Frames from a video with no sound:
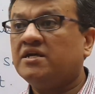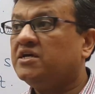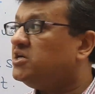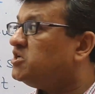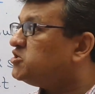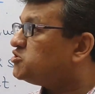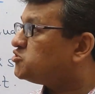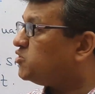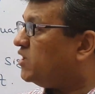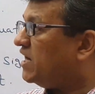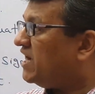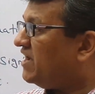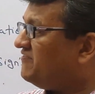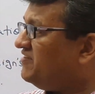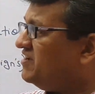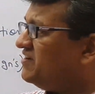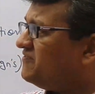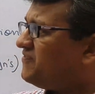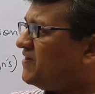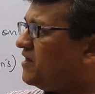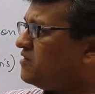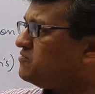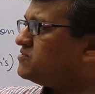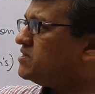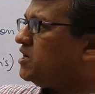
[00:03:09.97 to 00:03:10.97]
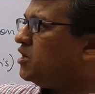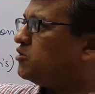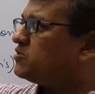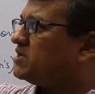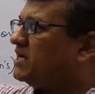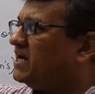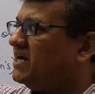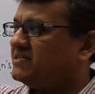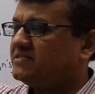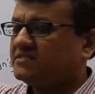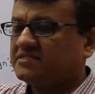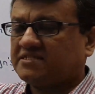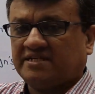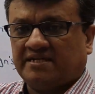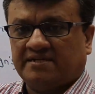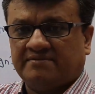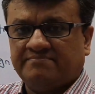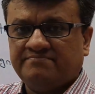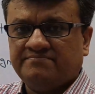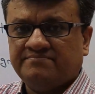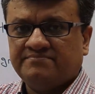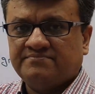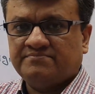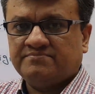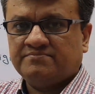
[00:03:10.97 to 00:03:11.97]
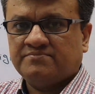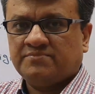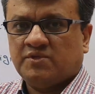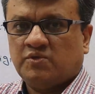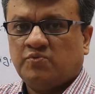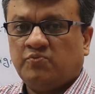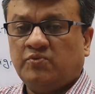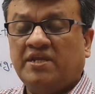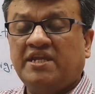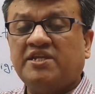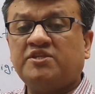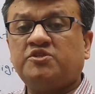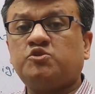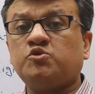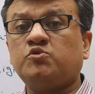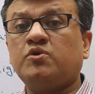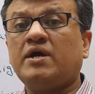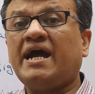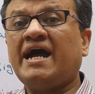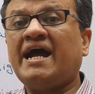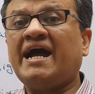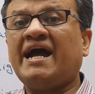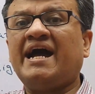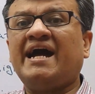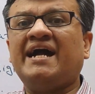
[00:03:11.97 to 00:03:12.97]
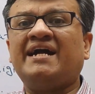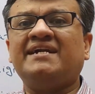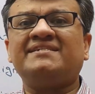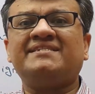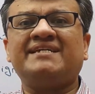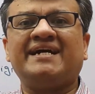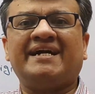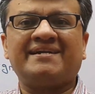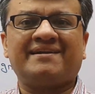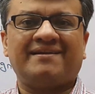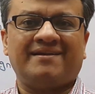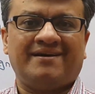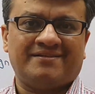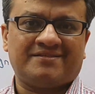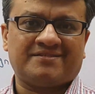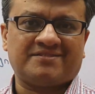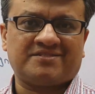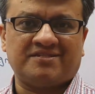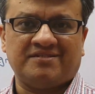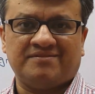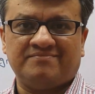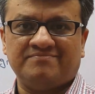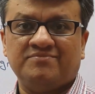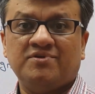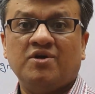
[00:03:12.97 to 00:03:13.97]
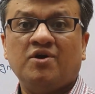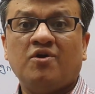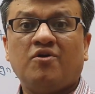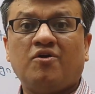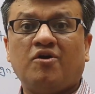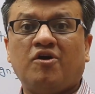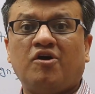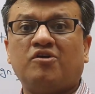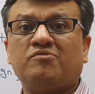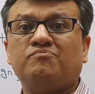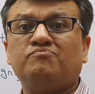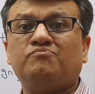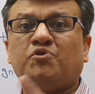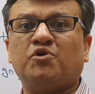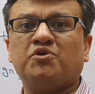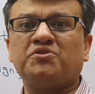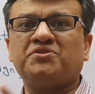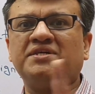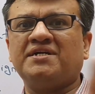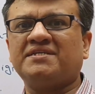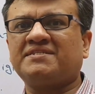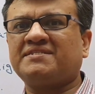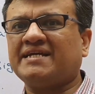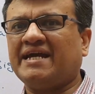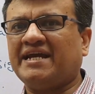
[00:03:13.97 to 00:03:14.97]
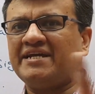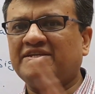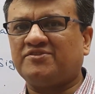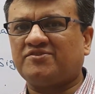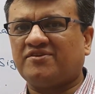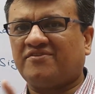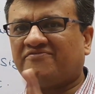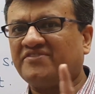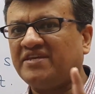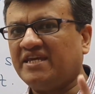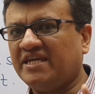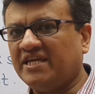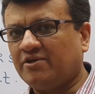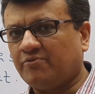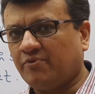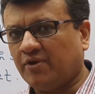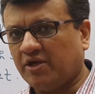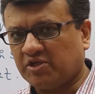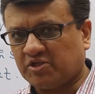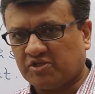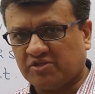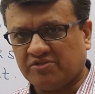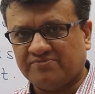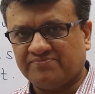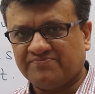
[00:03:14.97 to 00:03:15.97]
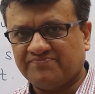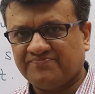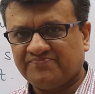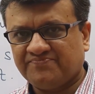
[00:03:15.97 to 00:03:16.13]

So having found out last term, we need to add that last term on both the sides of the equation,